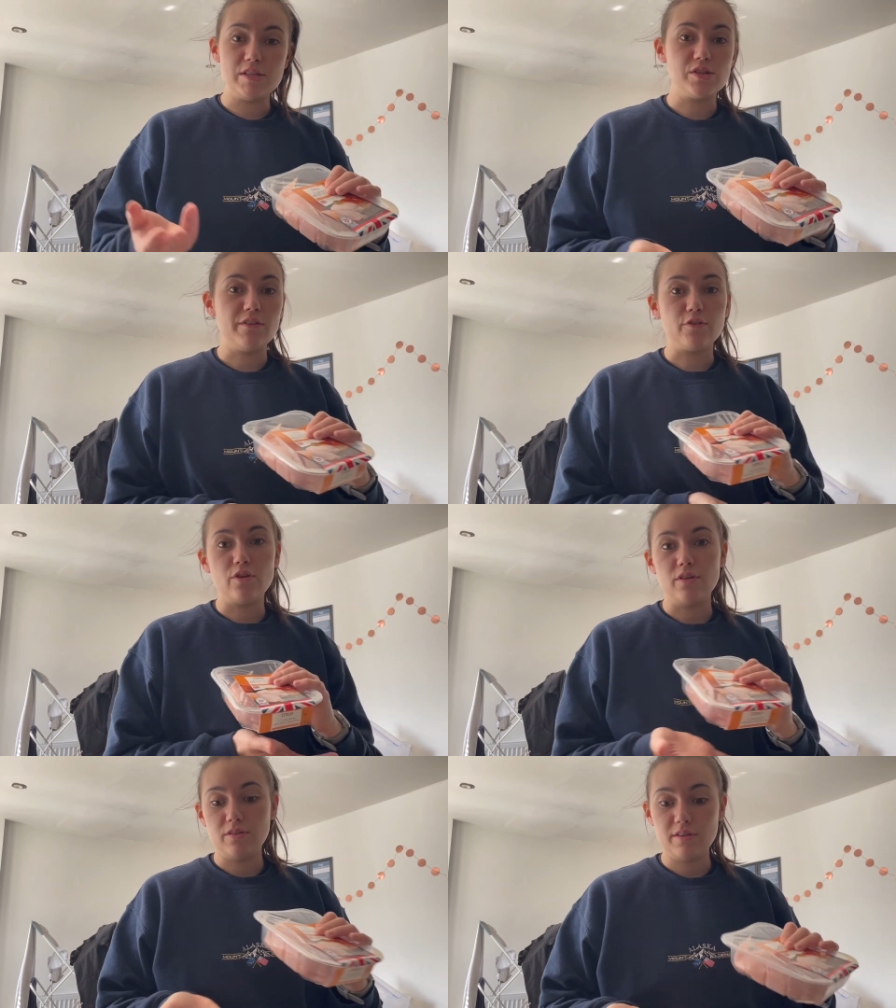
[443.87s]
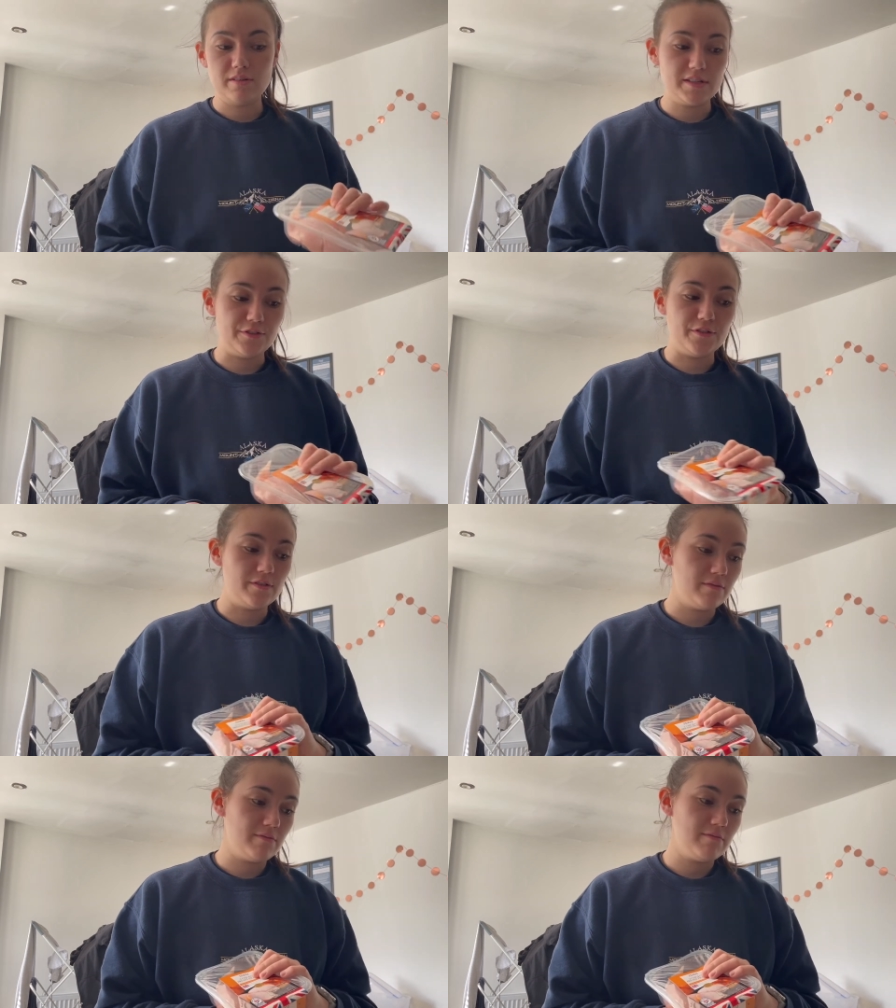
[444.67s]
So I've got uh,
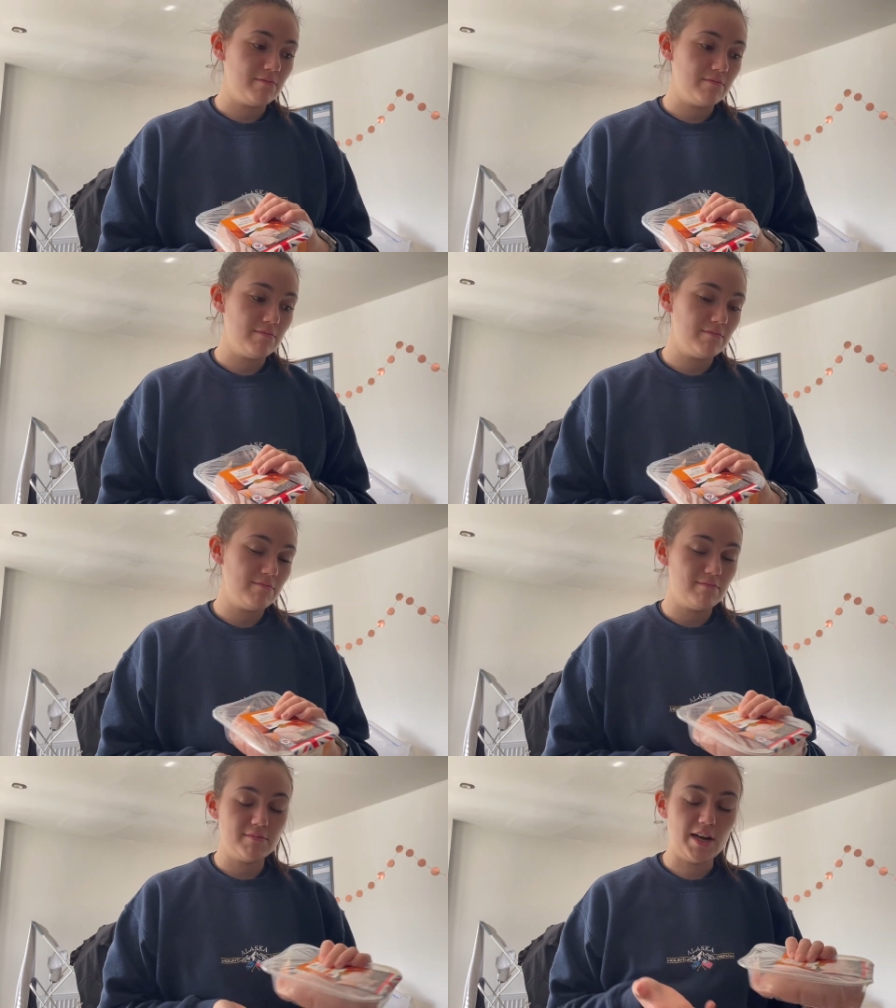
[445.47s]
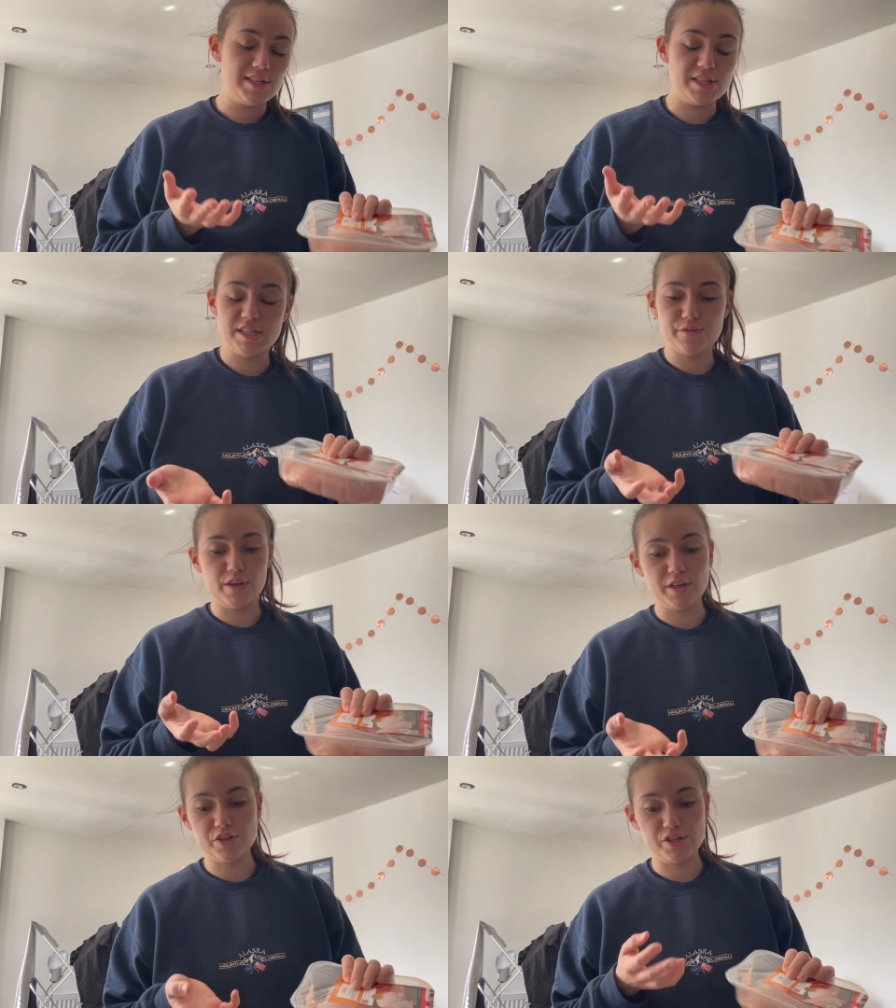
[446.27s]
different ideas for
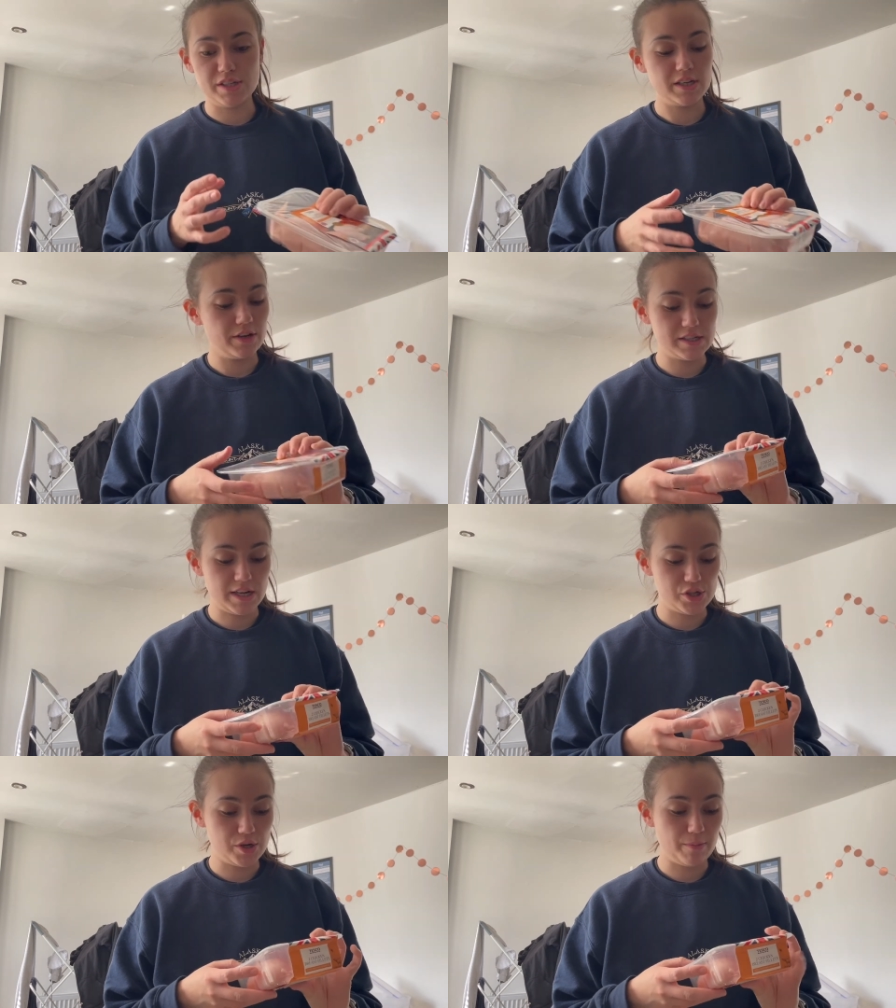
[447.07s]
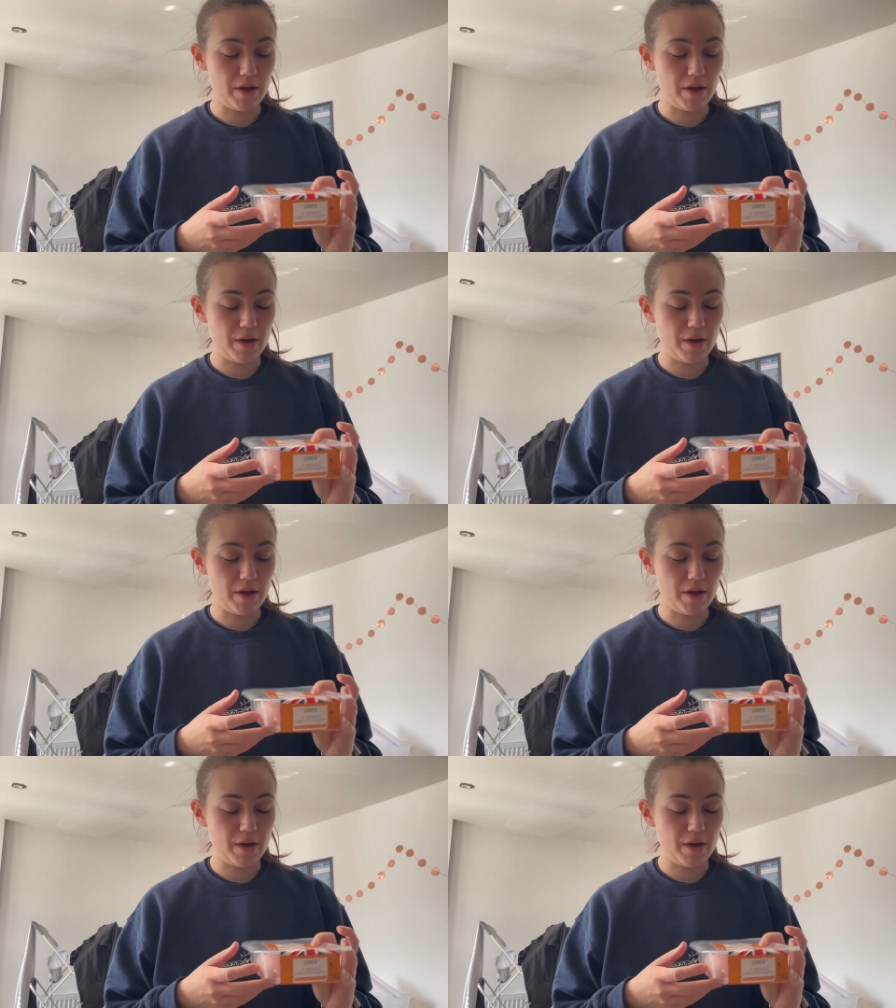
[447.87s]
lunch and dinner, etc.